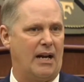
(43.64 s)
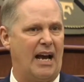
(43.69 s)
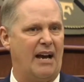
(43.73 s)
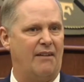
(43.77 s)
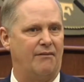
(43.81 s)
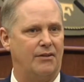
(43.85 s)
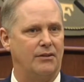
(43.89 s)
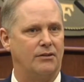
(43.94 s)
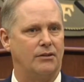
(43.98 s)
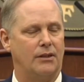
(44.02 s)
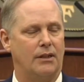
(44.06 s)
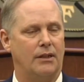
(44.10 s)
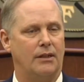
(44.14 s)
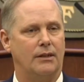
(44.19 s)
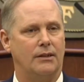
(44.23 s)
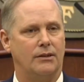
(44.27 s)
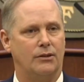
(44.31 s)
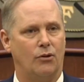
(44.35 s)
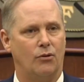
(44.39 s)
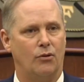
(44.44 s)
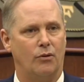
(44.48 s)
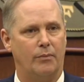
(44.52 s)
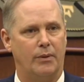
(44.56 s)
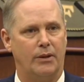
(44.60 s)
half the Senate is
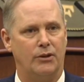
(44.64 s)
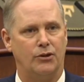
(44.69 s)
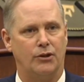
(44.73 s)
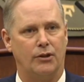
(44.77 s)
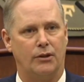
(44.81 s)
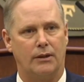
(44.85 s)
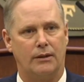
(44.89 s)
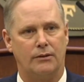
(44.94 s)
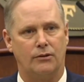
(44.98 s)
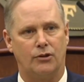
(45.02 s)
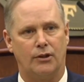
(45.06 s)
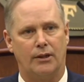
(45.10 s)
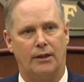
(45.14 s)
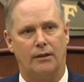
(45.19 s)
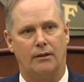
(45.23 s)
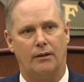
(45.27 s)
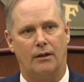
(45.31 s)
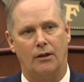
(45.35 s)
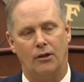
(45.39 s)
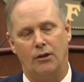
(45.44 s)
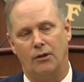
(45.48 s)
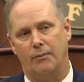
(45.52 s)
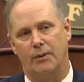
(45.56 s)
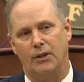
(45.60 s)
on the budget chair
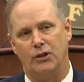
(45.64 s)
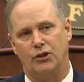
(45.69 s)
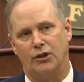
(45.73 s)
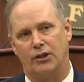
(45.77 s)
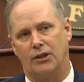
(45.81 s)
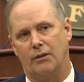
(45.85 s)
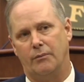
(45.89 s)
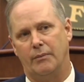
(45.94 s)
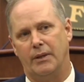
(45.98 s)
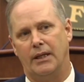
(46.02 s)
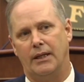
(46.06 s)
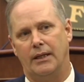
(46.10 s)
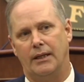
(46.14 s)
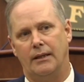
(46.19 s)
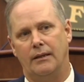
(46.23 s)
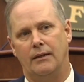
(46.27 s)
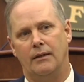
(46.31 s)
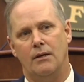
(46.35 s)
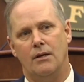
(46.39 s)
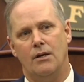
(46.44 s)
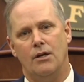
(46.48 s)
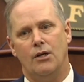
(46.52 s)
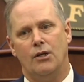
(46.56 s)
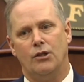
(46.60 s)
in the budget committee,
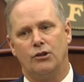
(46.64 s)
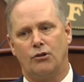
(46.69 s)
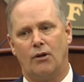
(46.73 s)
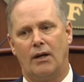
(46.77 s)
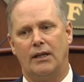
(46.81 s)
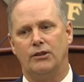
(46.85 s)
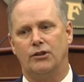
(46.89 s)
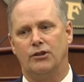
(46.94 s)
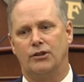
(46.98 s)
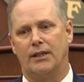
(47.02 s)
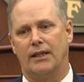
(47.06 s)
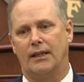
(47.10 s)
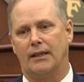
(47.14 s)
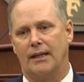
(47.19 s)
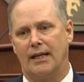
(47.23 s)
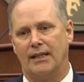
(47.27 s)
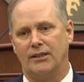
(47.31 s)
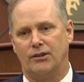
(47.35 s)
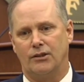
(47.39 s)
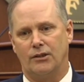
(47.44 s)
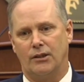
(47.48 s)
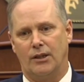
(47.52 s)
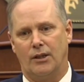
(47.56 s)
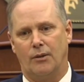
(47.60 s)
so I just think
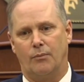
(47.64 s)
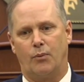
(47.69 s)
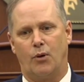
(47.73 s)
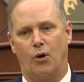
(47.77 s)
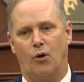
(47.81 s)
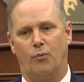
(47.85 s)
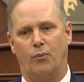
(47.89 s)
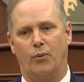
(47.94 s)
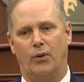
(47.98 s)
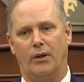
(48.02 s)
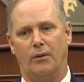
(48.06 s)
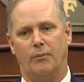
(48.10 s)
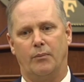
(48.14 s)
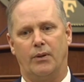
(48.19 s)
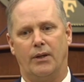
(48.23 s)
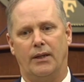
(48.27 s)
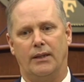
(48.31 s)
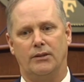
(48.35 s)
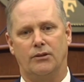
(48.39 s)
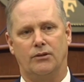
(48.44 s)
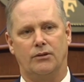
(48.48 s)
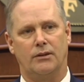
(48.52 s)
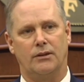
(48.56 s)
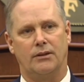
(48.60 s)
that's the appropriate
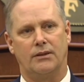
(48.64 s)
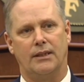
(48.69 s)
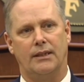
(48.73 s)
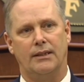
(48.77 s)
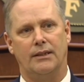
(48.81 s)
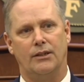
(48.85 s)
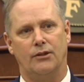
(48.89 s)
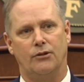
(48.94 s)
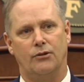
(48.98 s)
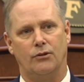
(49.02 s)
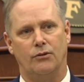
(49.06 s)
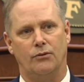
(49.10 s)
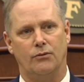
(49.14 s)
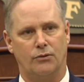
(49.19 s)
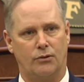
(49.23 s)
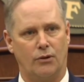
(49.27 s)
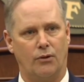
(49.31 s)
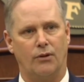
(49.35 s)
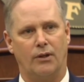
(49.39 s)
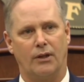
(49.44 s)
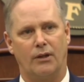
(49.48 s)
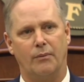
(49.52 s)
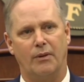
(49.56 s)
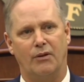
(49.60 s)
place to send it to
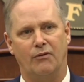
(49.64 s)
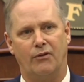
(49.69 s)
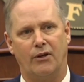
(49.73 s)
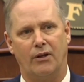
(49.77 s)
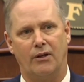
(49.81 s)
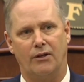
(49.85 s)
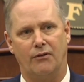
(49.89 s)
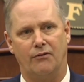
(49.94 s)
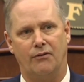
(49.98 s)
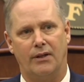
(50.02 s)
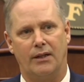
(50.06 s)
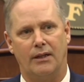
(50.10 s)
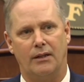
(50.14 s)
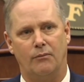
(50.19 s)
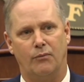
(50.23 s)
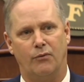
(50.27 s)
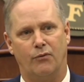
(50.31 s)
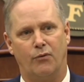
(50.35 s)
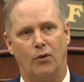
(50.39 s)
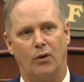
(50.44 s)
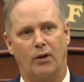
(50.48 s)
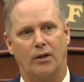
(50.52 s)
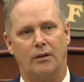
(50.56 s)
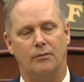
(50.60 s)
so that it can be fairly vetted
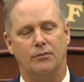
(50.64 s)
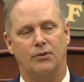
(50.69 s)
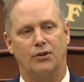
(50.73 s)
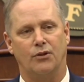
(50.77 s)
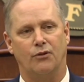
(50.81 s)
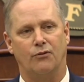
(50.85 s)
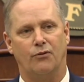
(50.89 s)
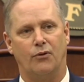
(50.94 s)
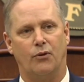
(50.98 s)
before it comes to the